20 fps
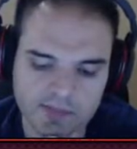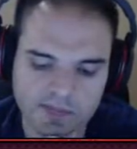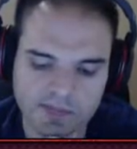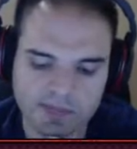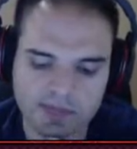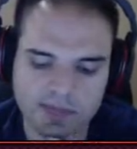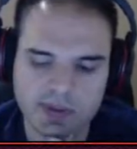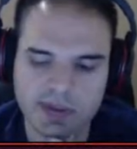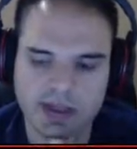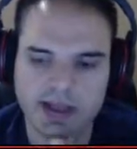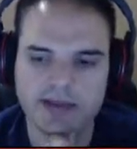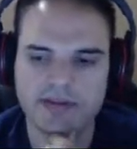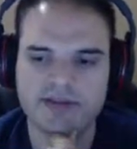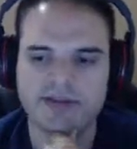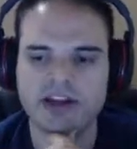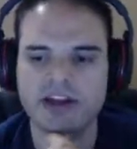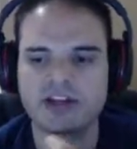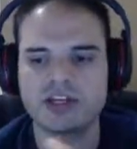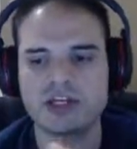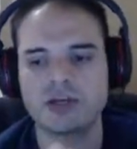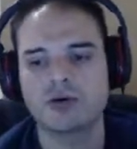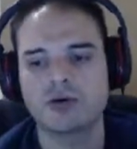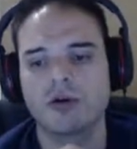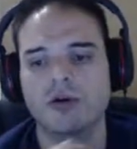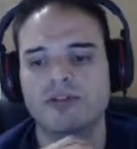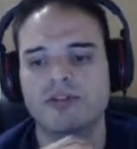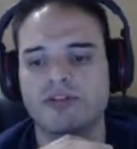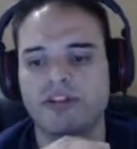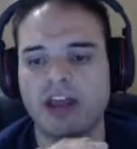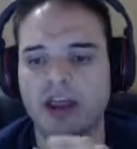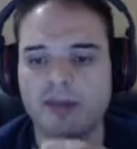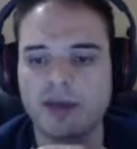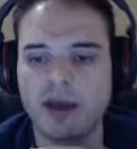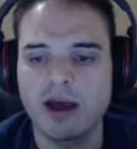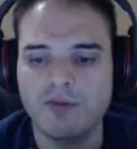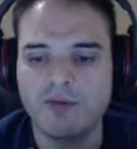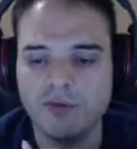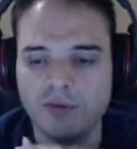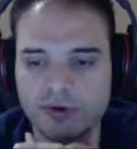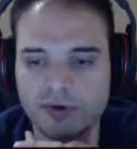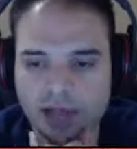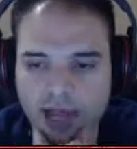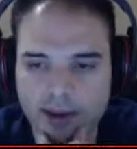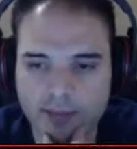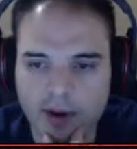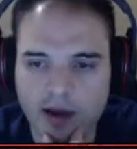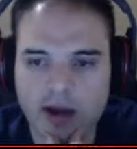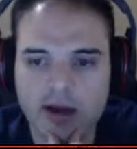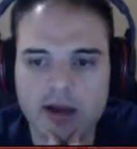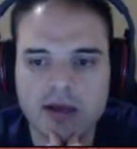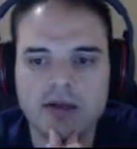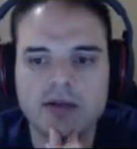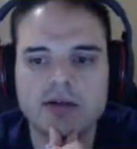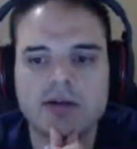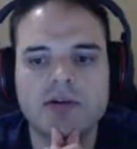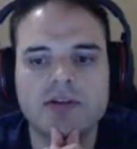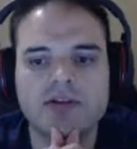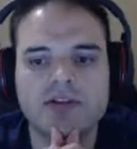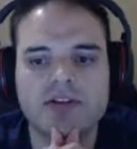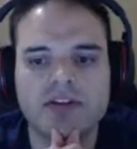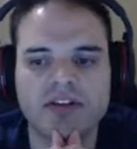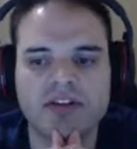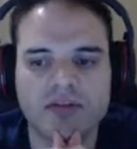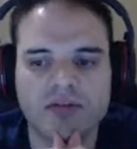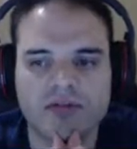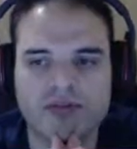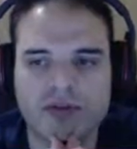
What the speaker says: At this stage, he could also take me out with Wood Hammer, so it's also a very